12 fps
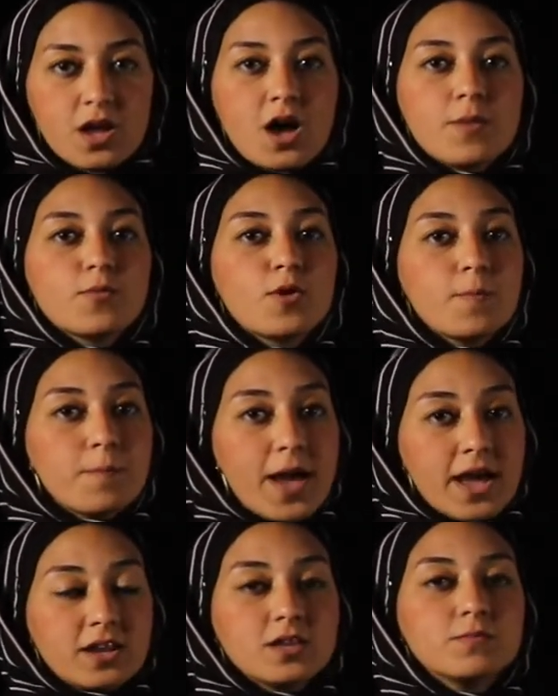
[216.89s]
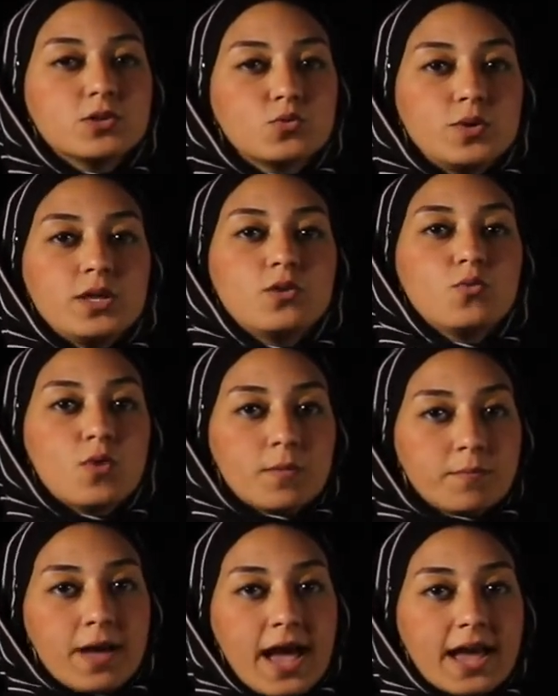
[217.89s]
I'm comparing between
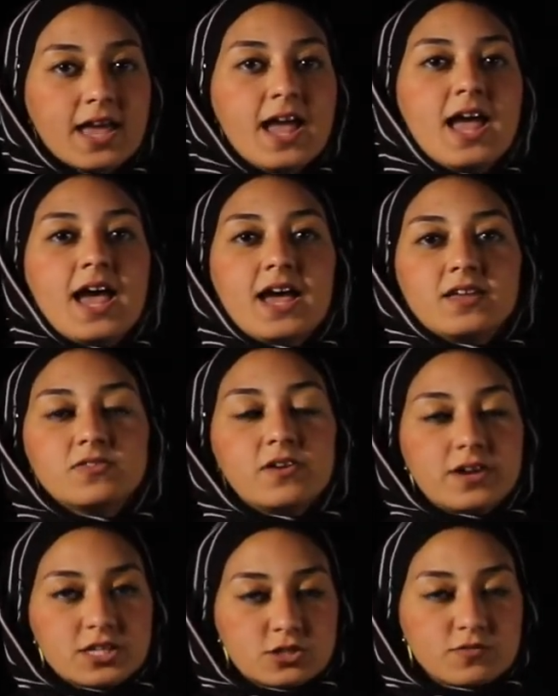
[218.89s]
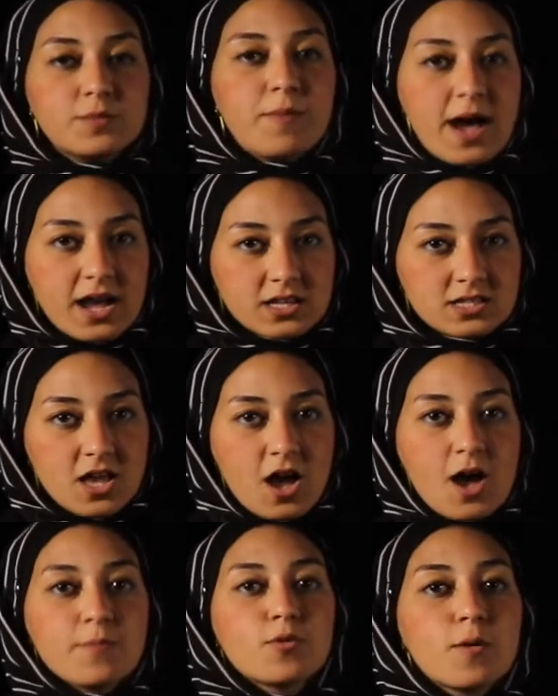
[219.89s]
one bag and the rest of the bags.
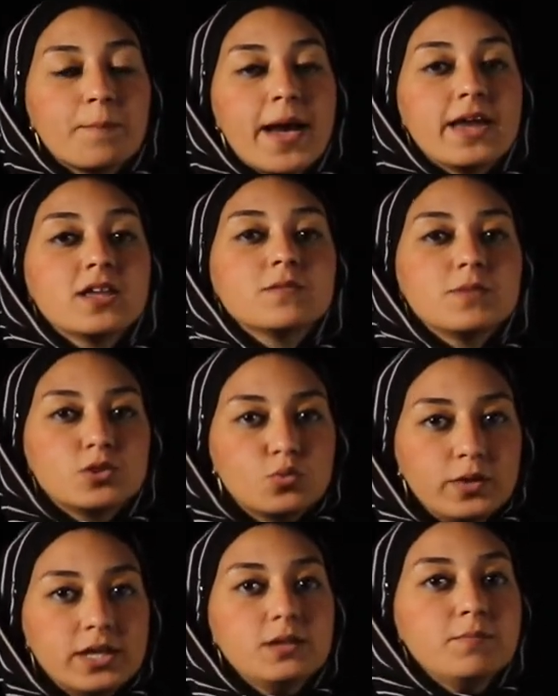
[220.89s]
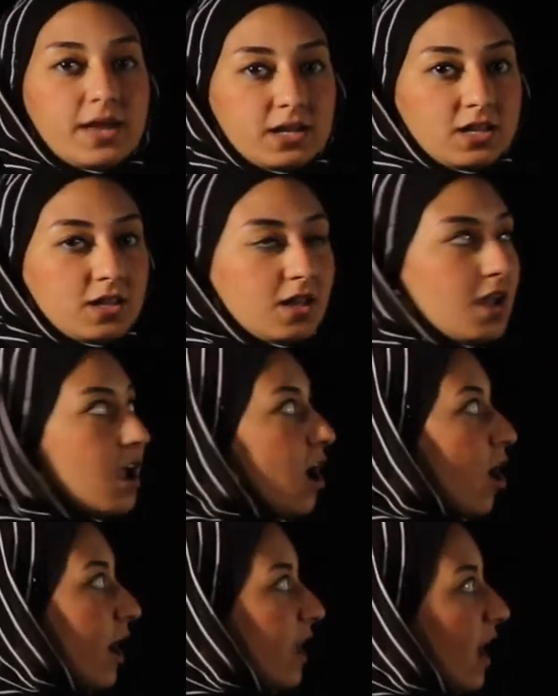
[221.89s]
I'm comparing between many.
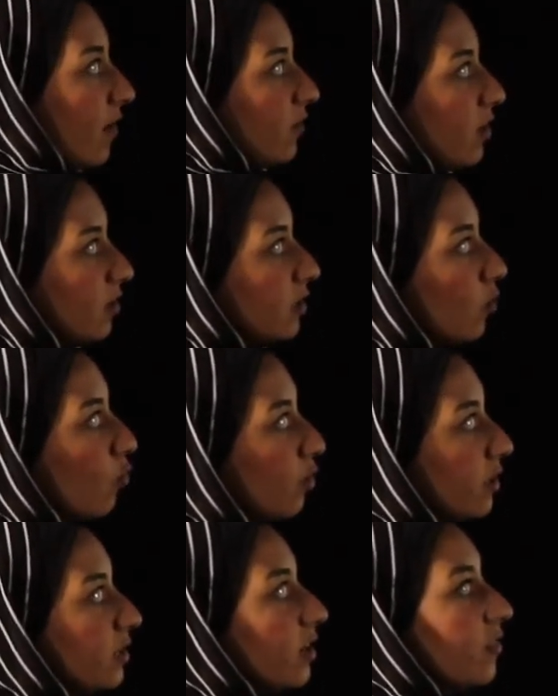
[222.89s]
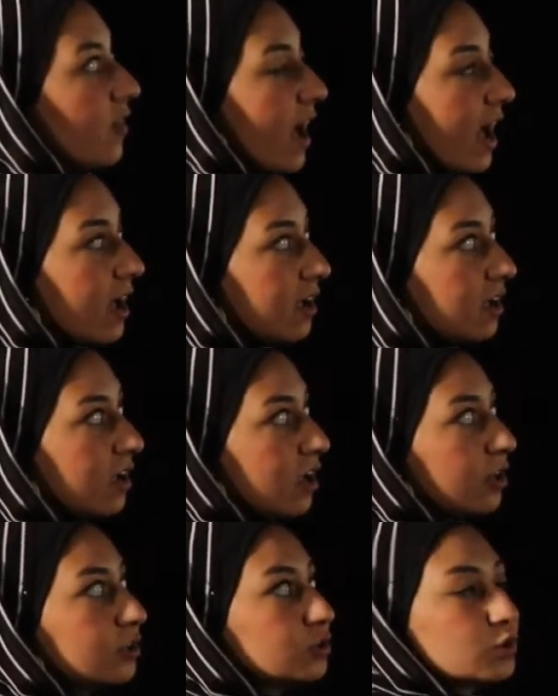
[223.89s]
I have here the word the,
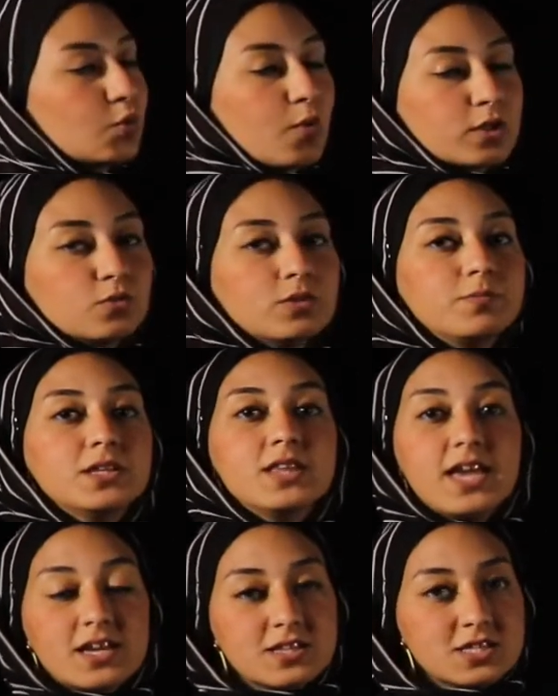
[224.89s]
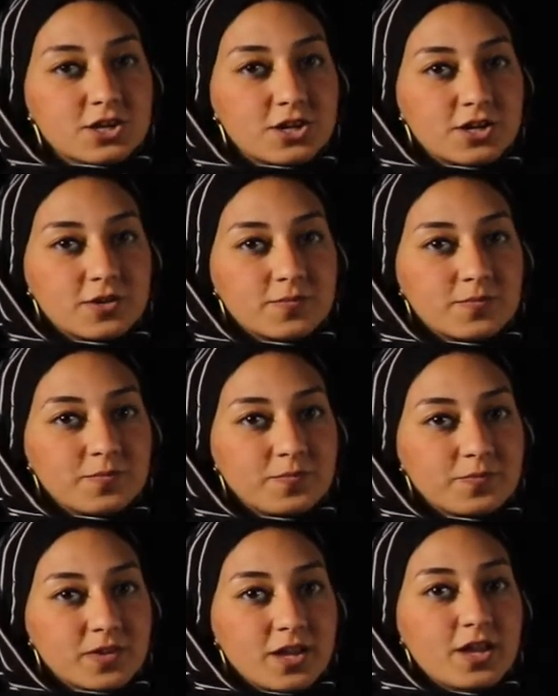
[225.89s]
so what will be the answer?
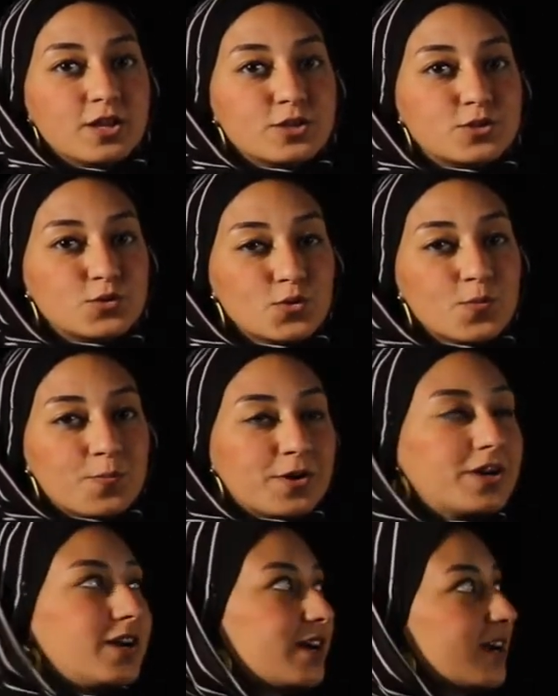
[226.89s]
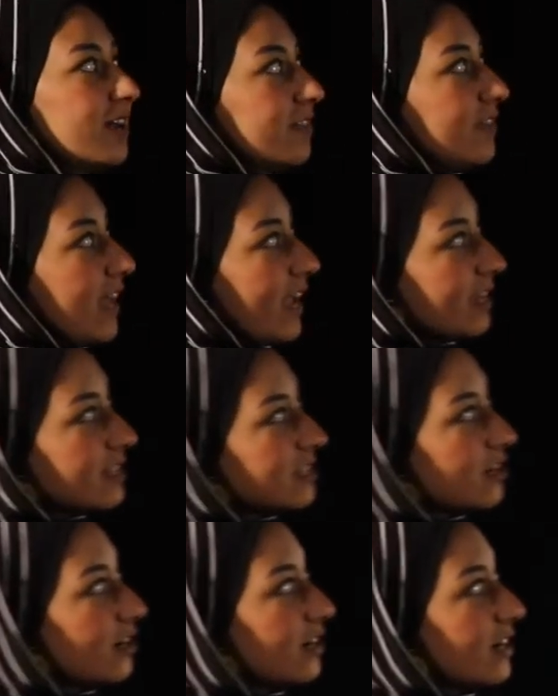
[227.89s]
Super, the
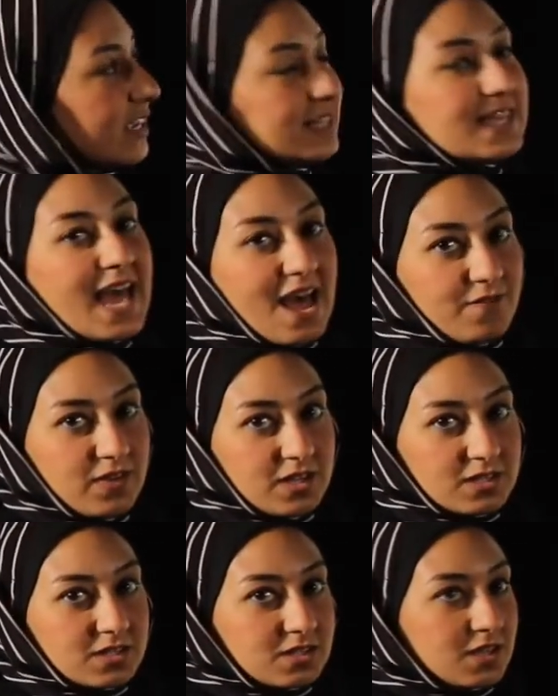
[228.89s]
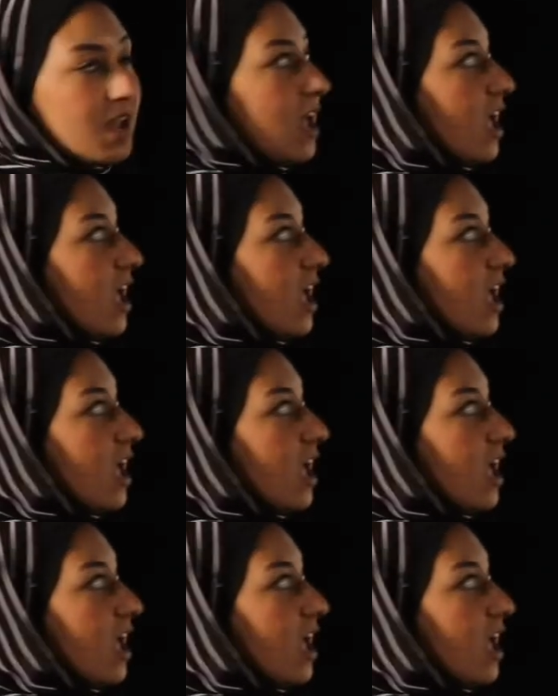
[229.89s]
answer is heaviest.